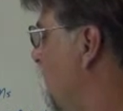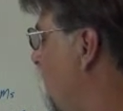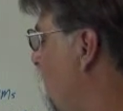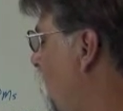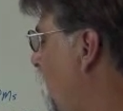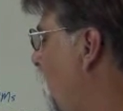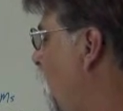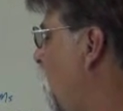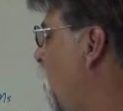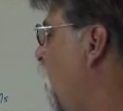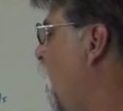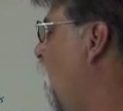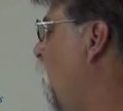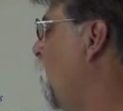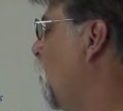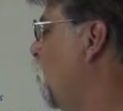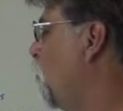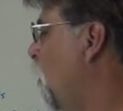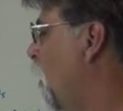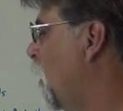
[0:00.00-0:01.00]
no matter
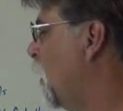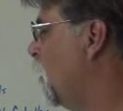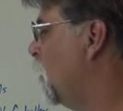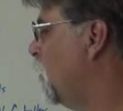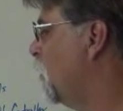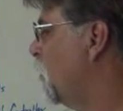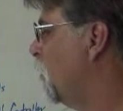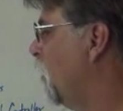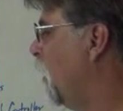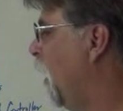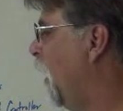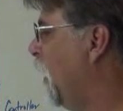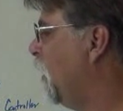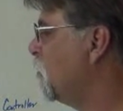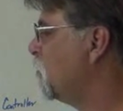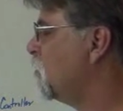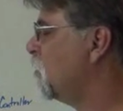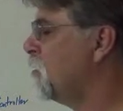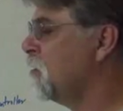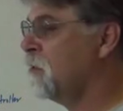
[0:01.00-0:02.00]
how we run it, the
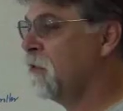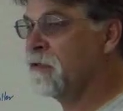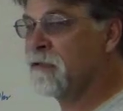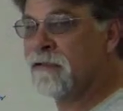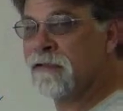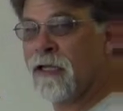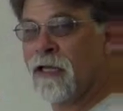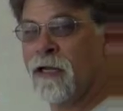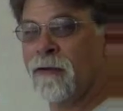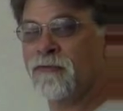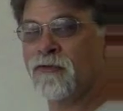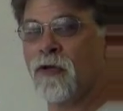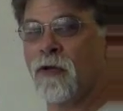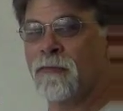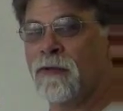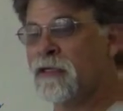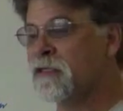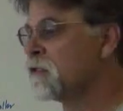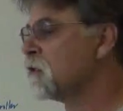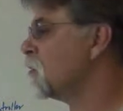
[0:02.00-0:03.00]
A C setup's
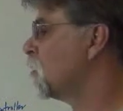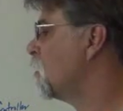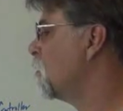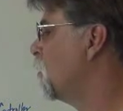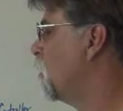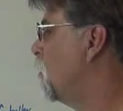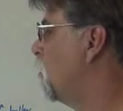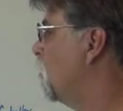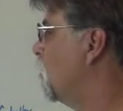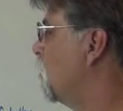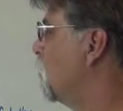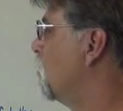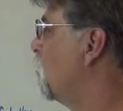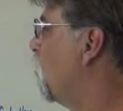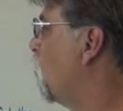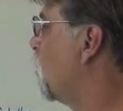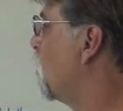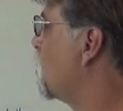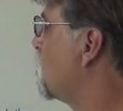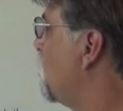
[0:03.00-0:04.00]
going to be just a little bit
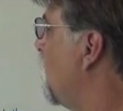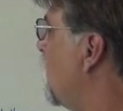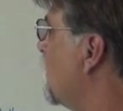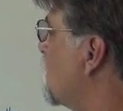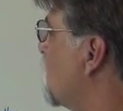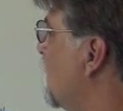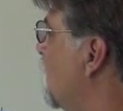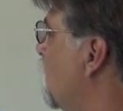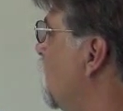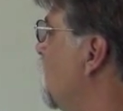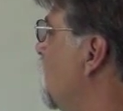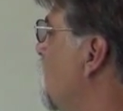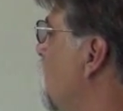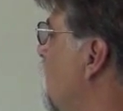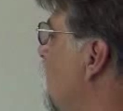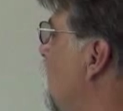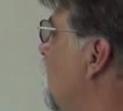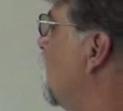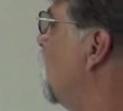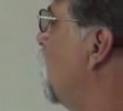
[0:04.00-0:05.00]
more expensive,
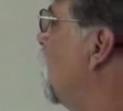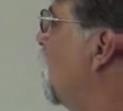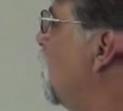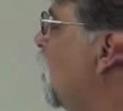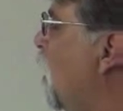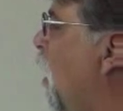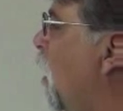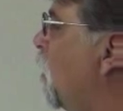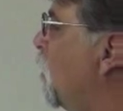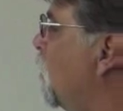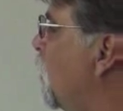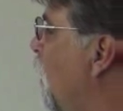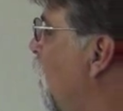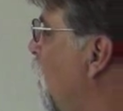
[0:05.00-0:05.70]
not